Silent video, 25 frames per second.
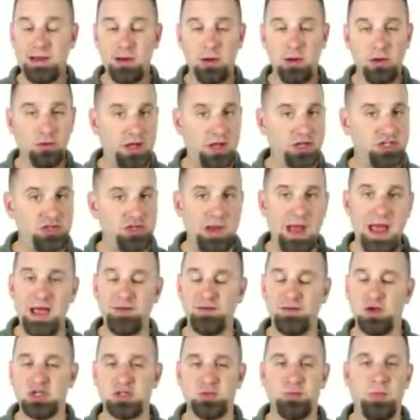and let you have
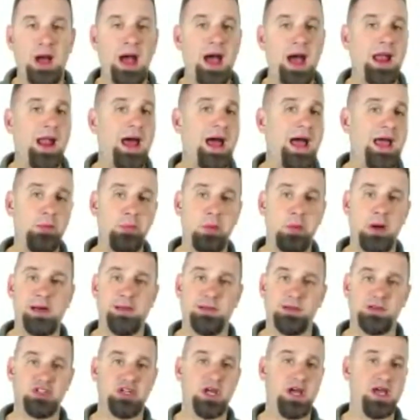your spot. I
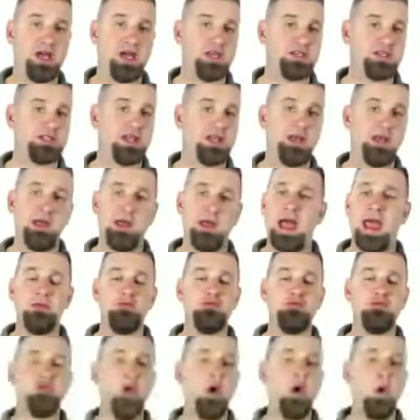apologize. I had
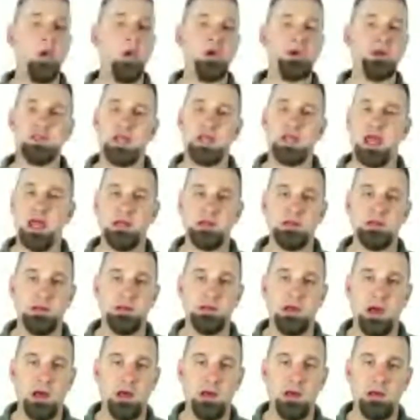no intention
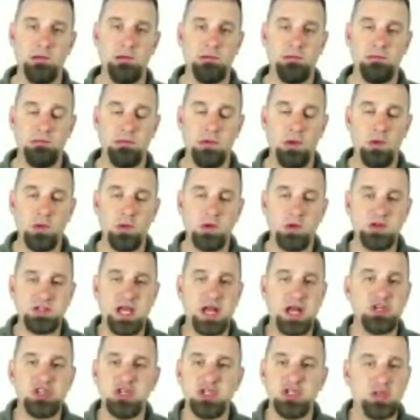
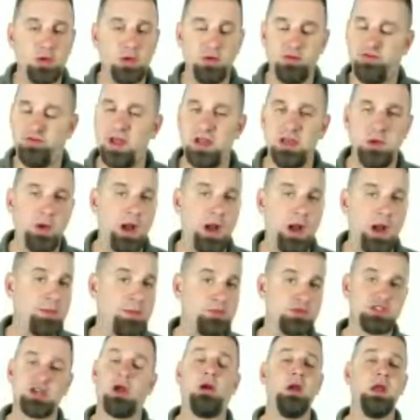to offend you, and I'm
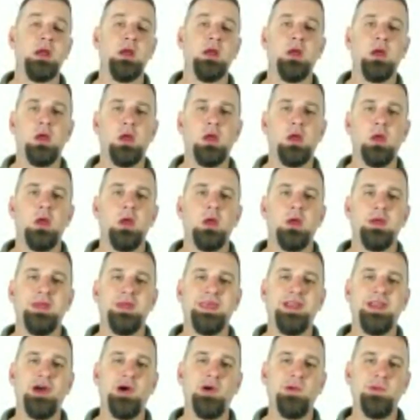sorry. You
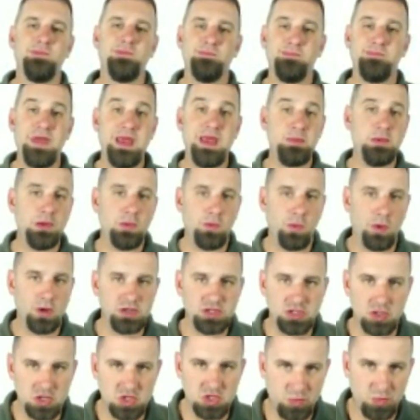know, maybe it was
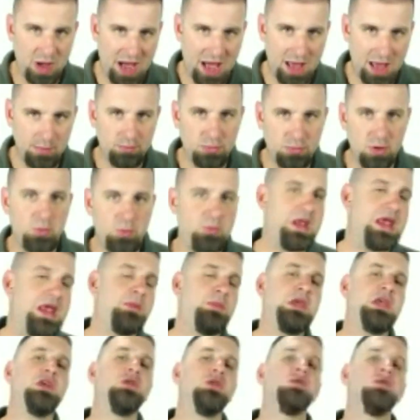your spot, but maybe
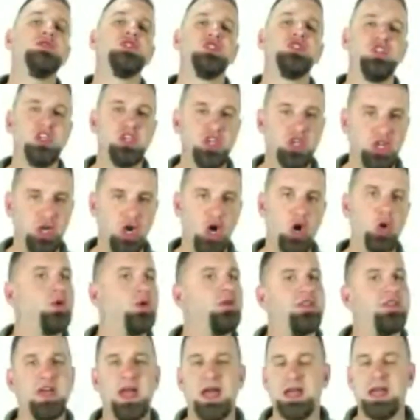you just need to go with
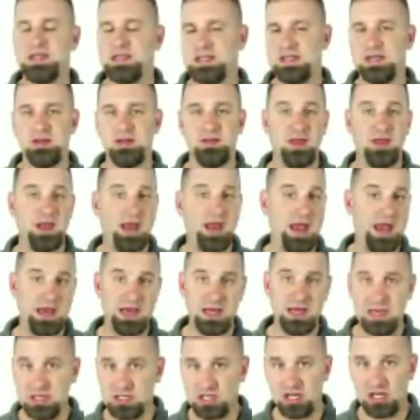the idea that, hey,
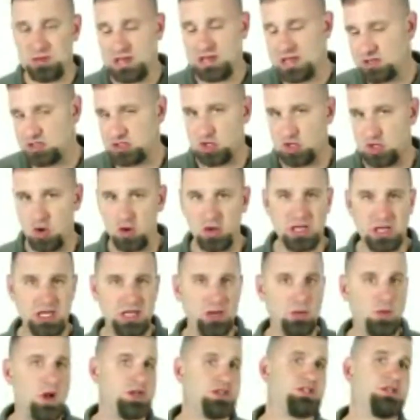he's going to be a jerk. He
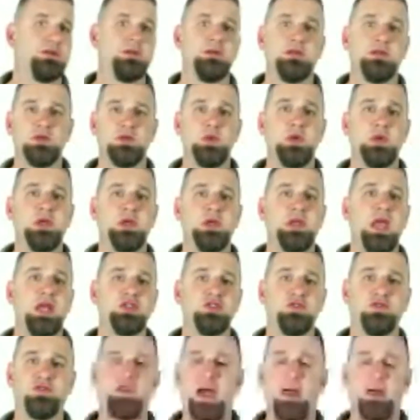wants to engage in
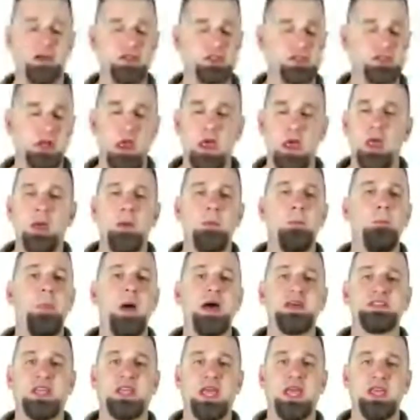violence.
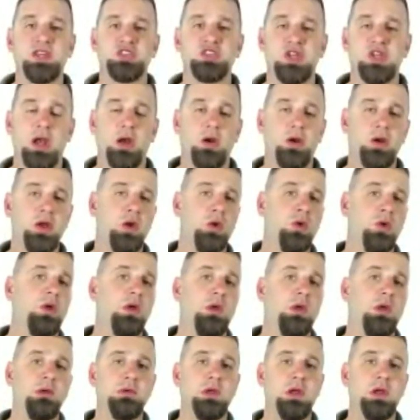Best case scenario,
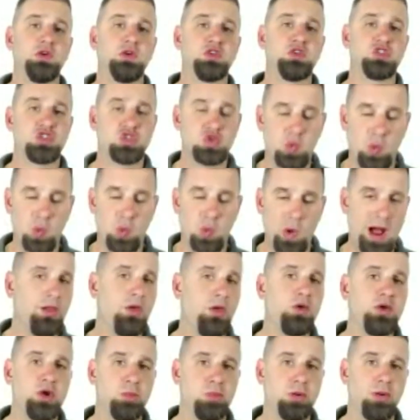you know, swallow
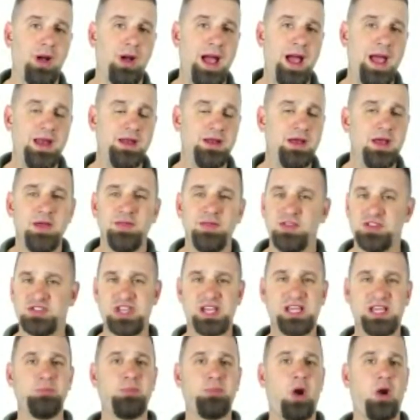your pride. The
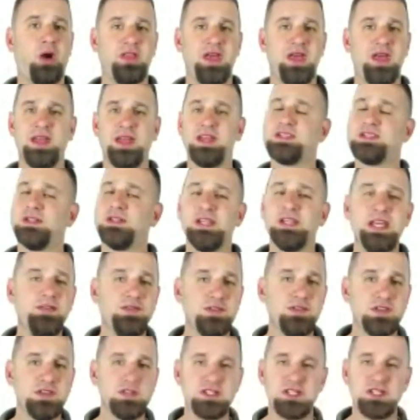second part of that is leave the
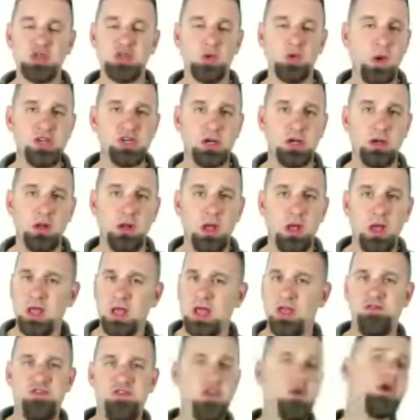situation.
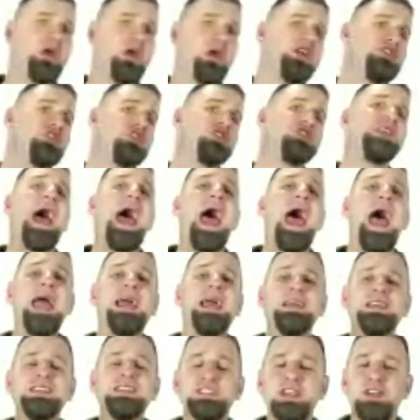If you can just
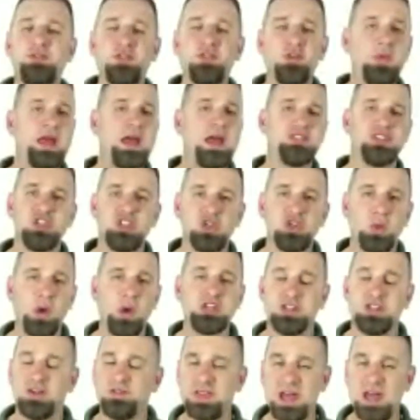exit from that situation,
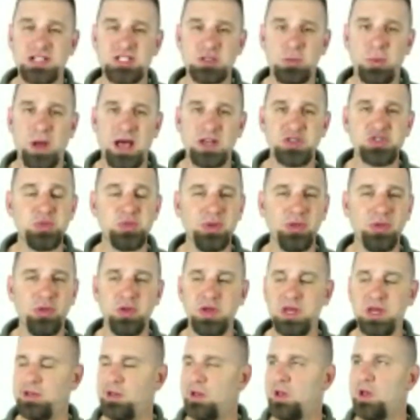if that's a
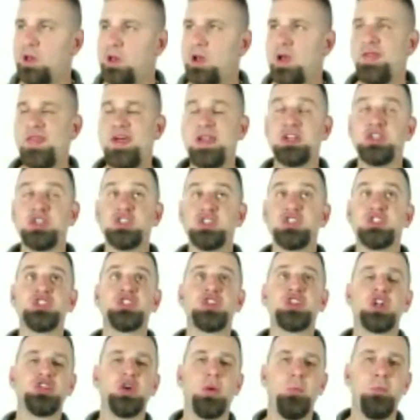possibility, that is
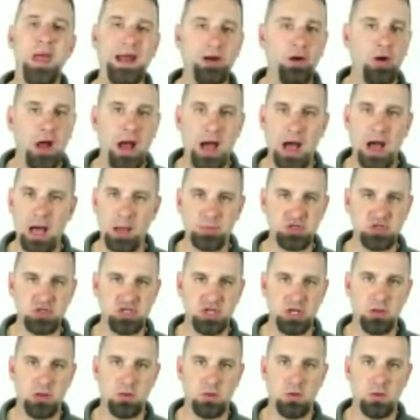such a better
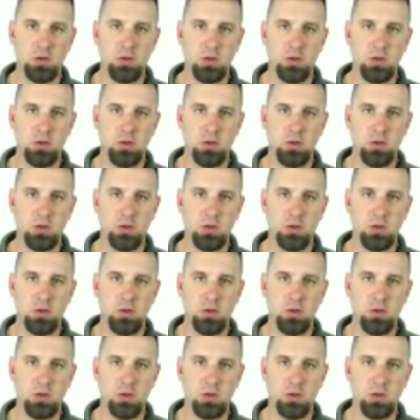option